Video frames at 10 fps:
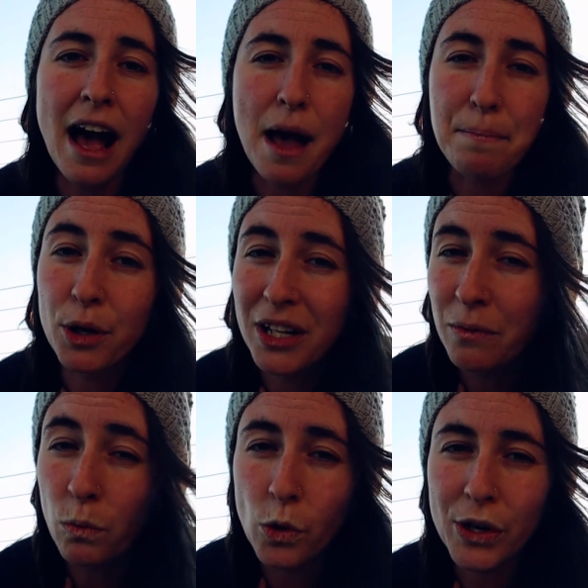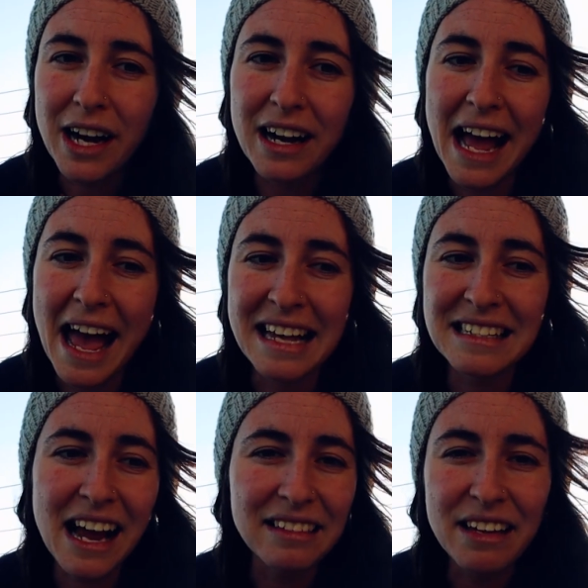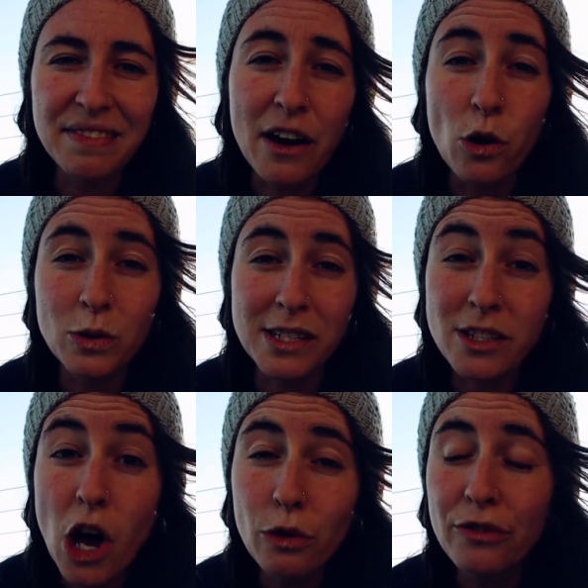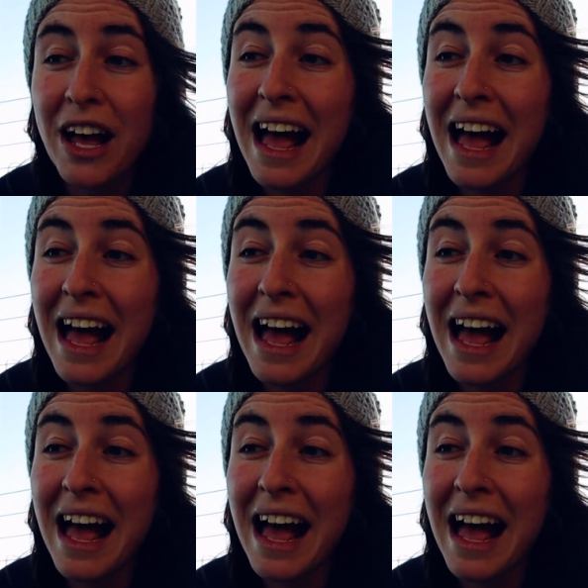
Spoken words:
I put in water and I let that all dissolve.